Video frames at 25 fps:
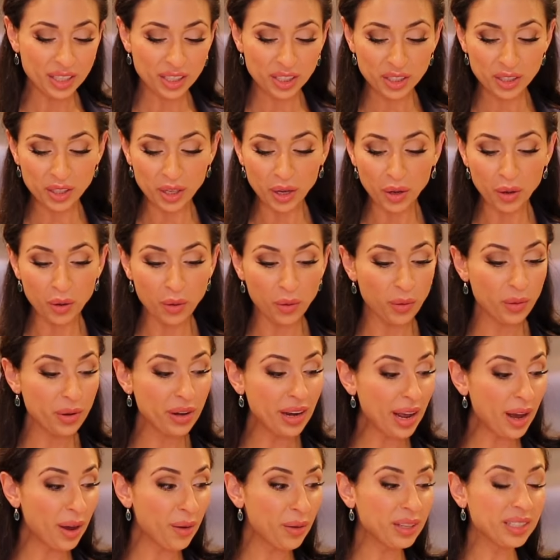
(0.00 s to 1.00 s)
So
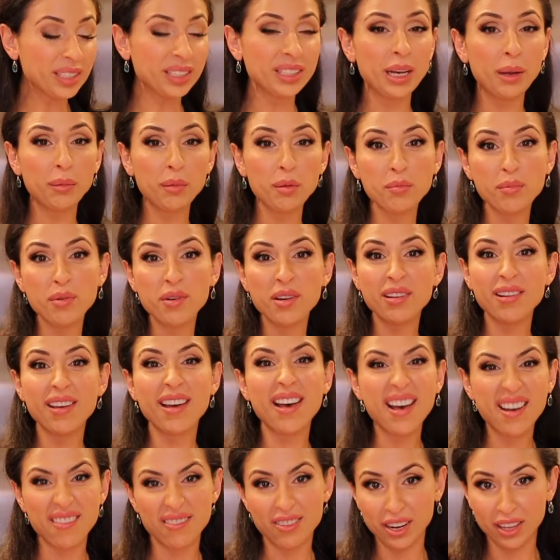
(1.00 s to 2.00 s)
now it's time to put
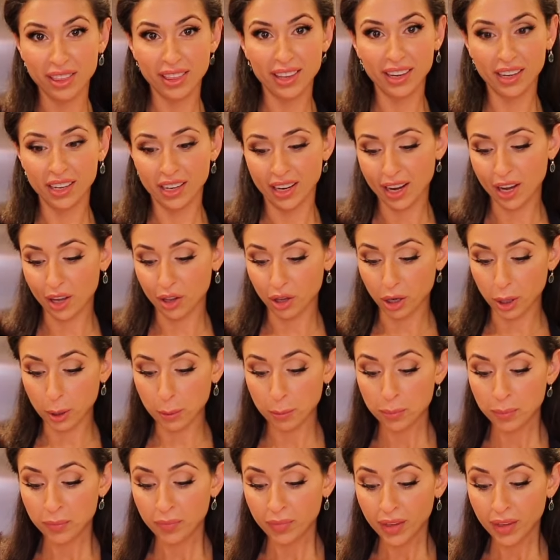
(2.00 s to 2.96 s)
everything together.